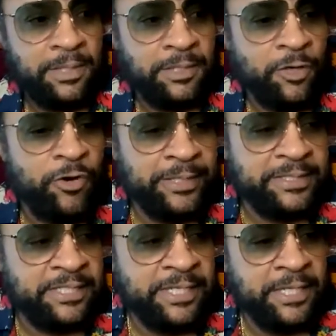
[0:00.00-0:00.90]
the
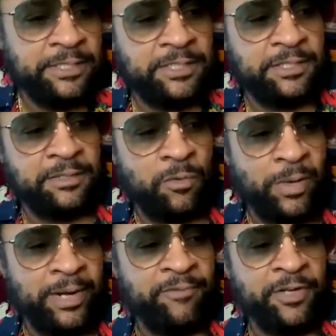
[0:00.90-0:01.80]
greatest thing is
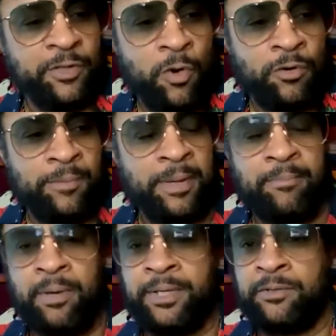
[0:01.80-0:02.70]
whatever you don't
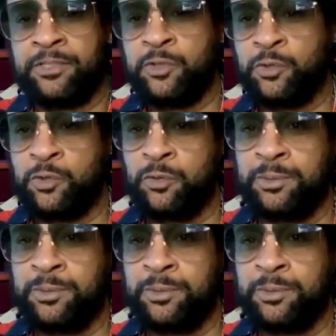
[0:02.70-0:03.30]
remember, there is YouTube.